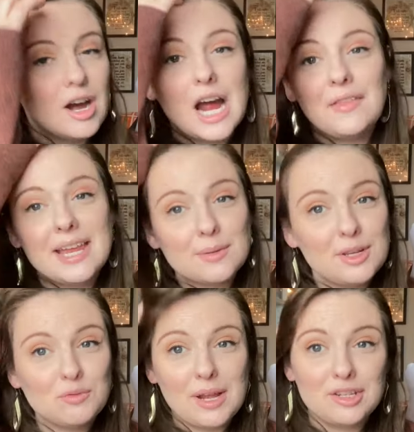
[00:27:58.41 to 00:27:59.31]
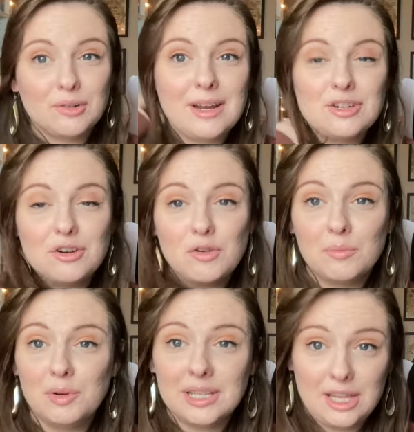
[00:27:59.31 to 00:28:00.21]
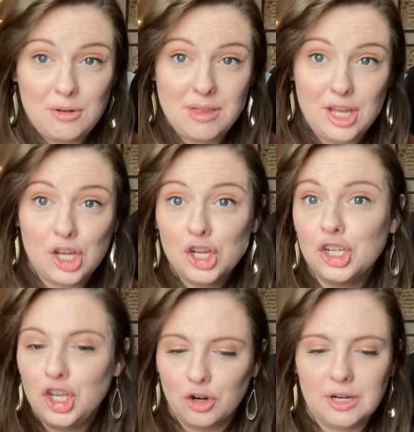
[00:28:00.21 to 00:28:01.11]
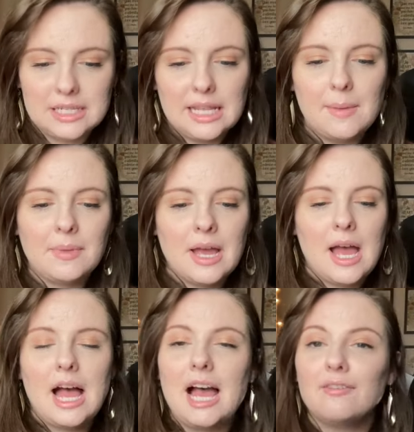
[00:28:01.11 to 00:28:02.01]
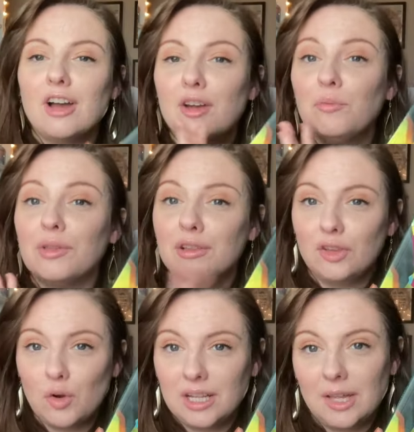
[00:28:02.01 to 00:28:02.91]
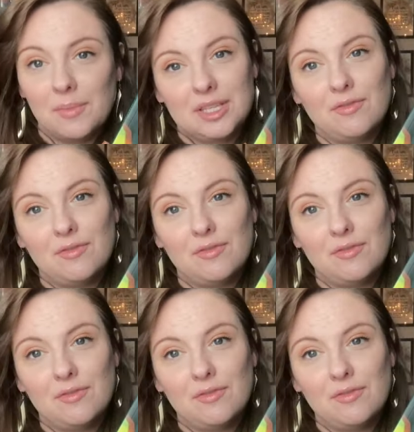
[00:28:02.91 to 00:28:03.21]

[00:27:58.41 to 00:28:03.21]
All right, the next one is Restoration, or a book that you think could cure a slump. I've gone with Lore Olympus